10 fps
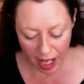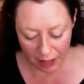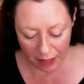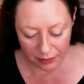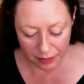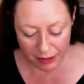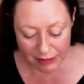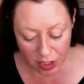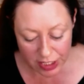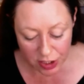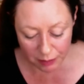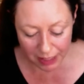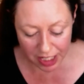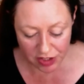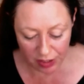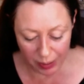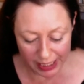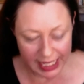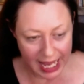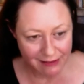there's only so much that we can
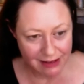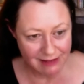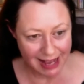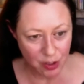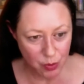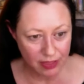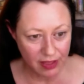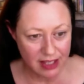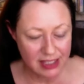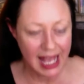carry around with us,